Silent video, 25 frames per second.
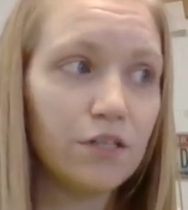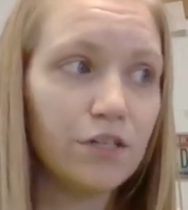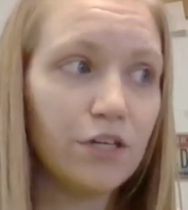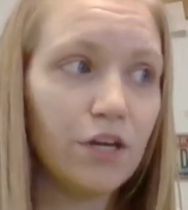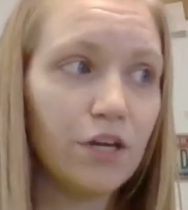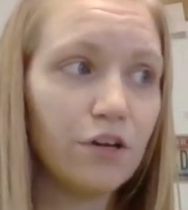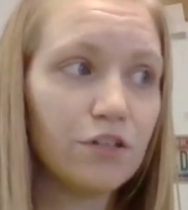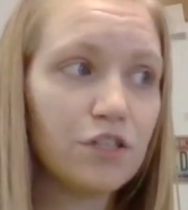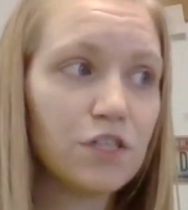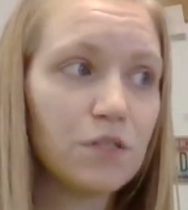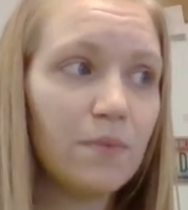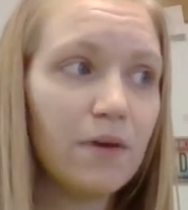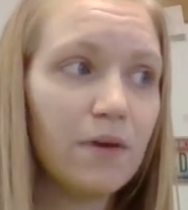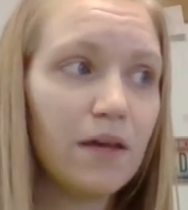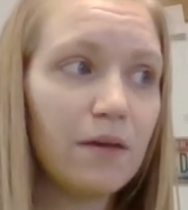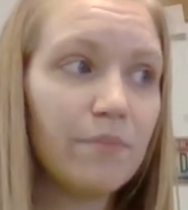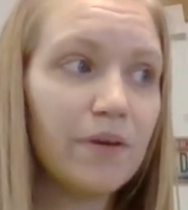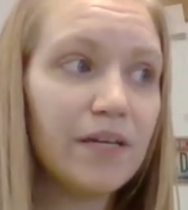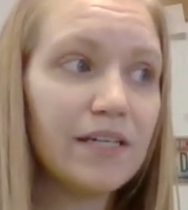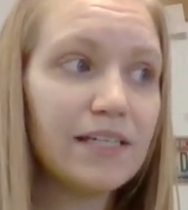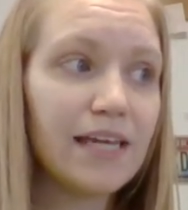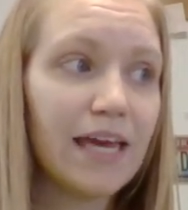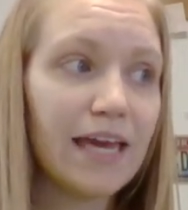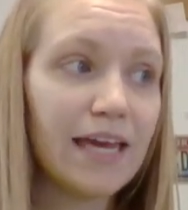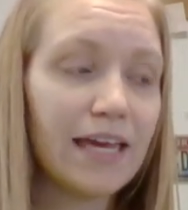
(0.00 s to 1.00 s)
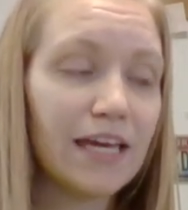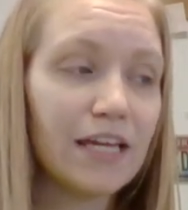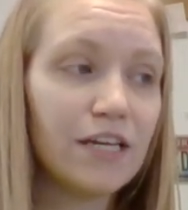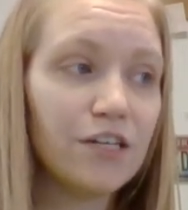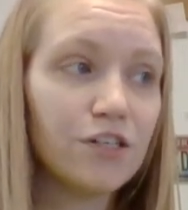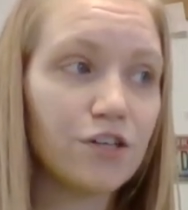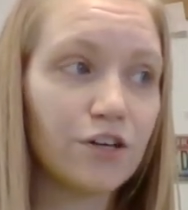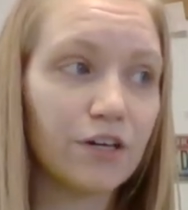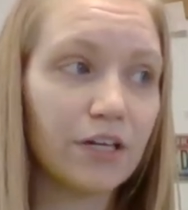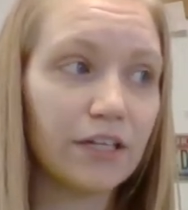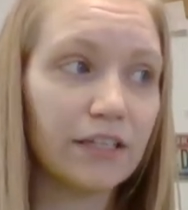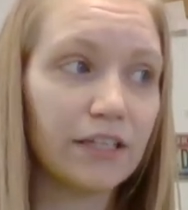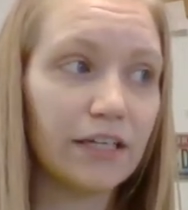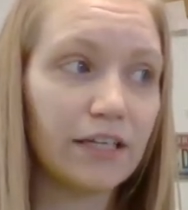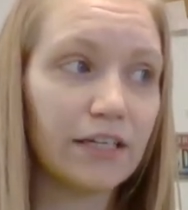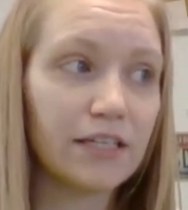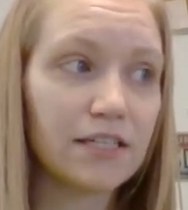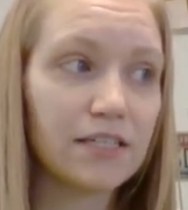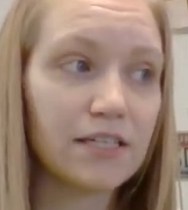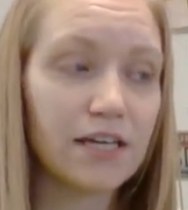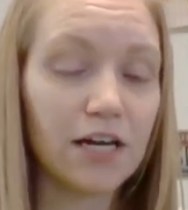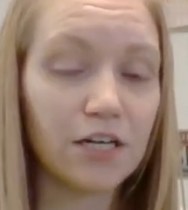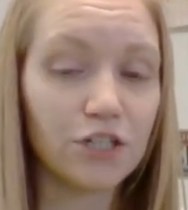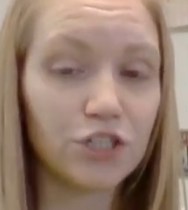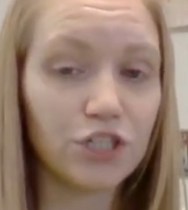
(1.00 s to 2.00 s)
Notes may be taken during the
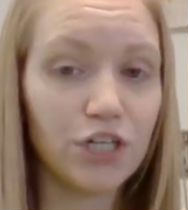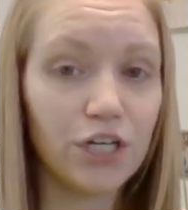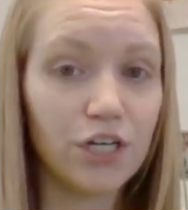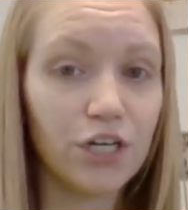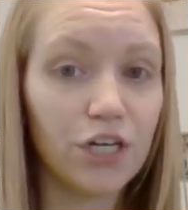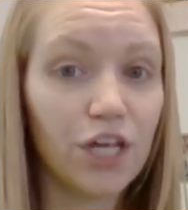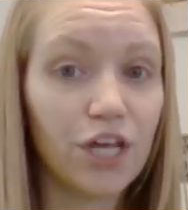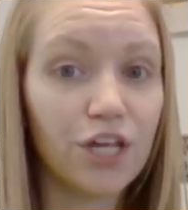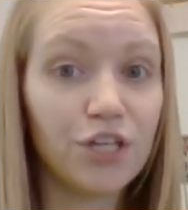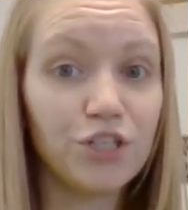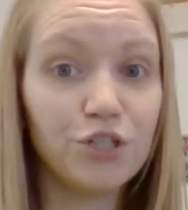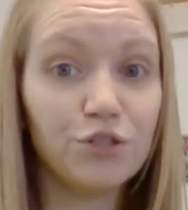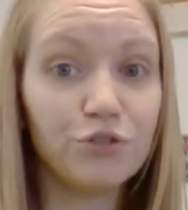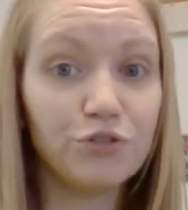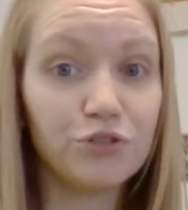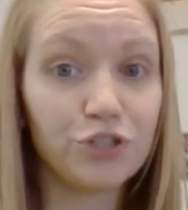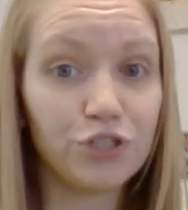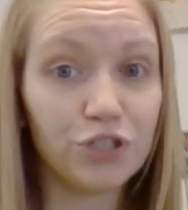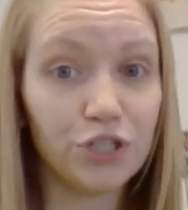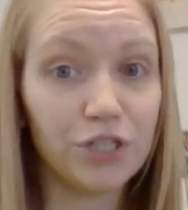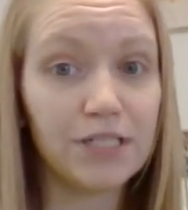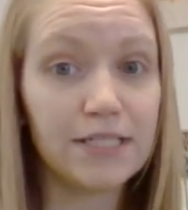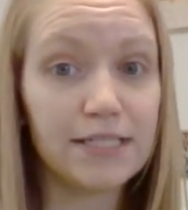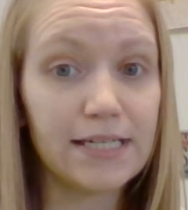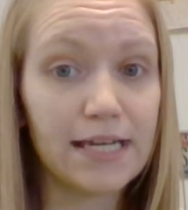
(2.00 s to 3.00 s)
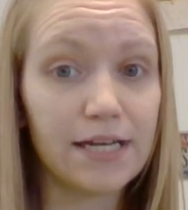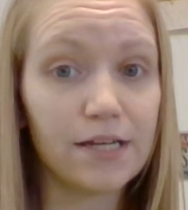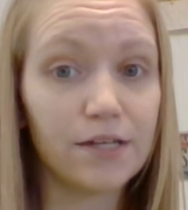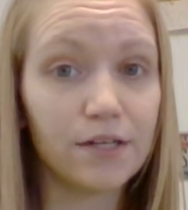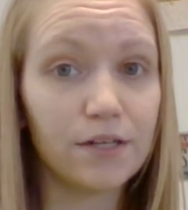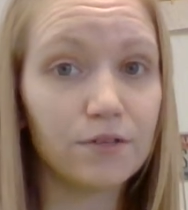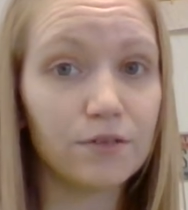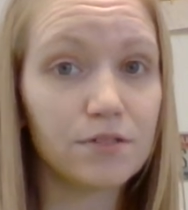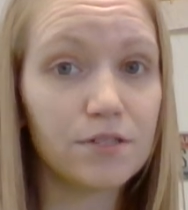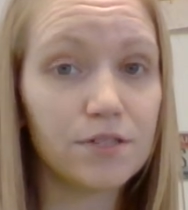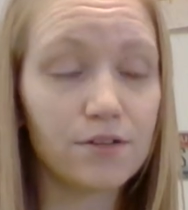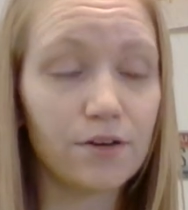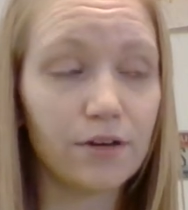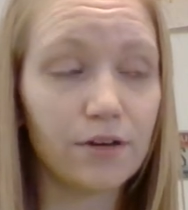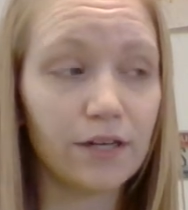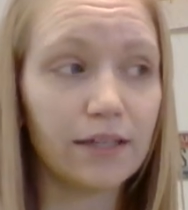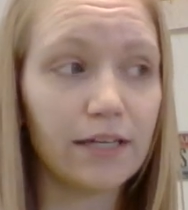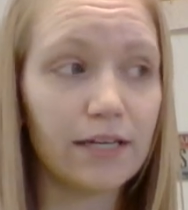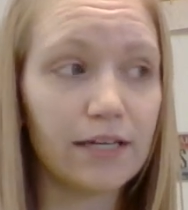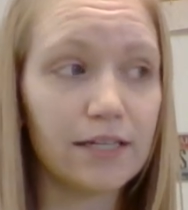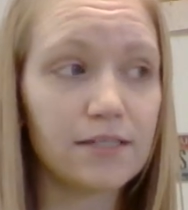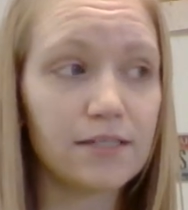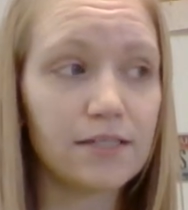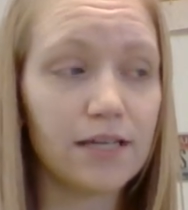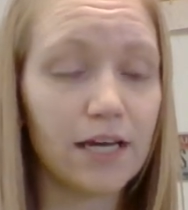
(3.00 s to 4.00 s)
discussion, and you should take notes during
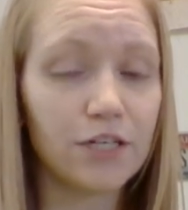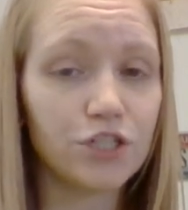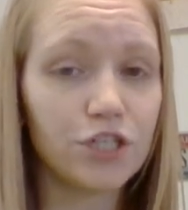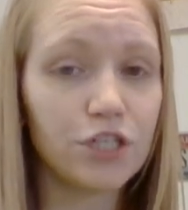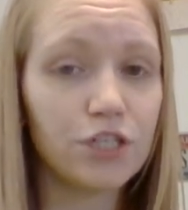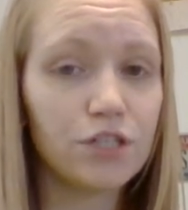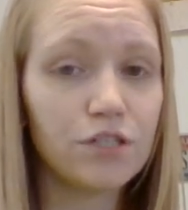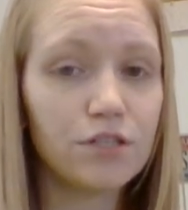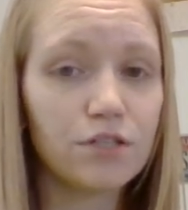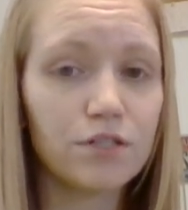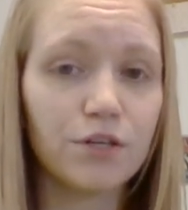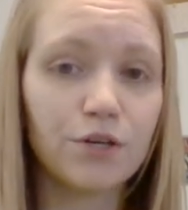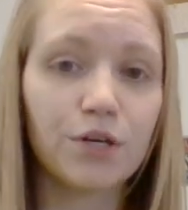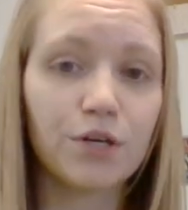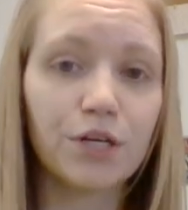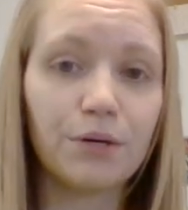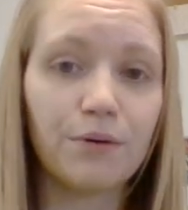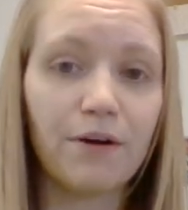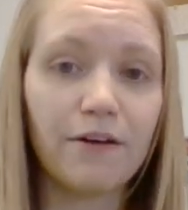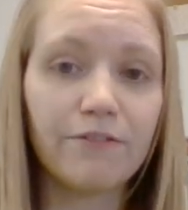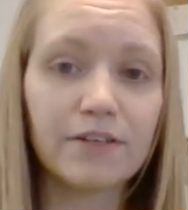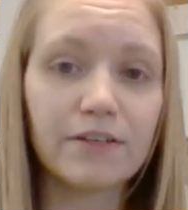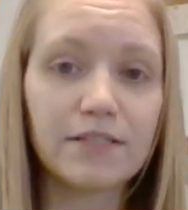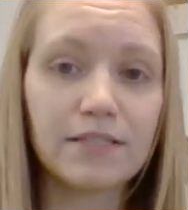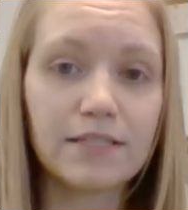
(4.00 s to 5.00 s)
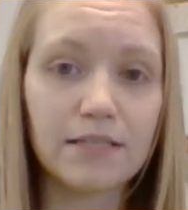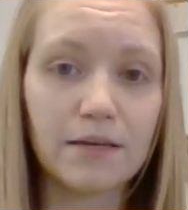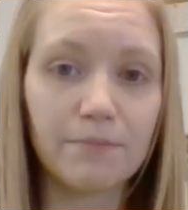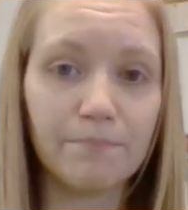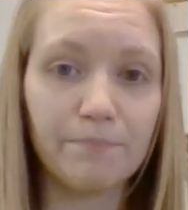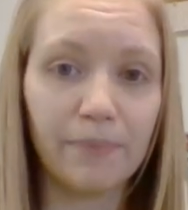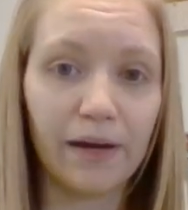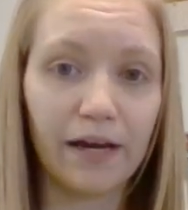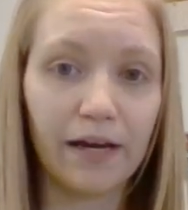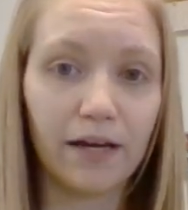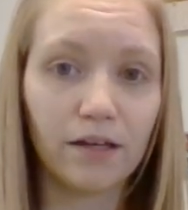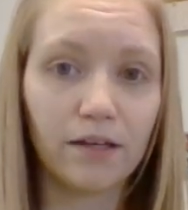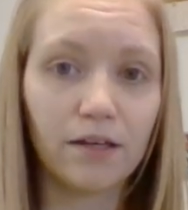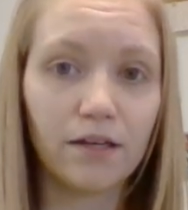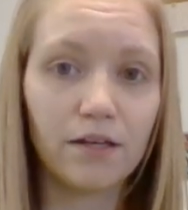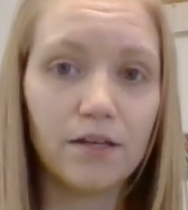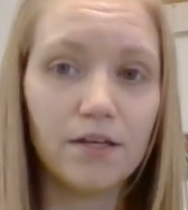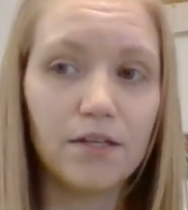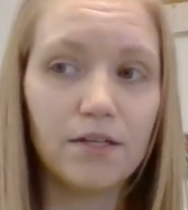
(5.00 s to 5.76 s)
the discussion so you can reference them back.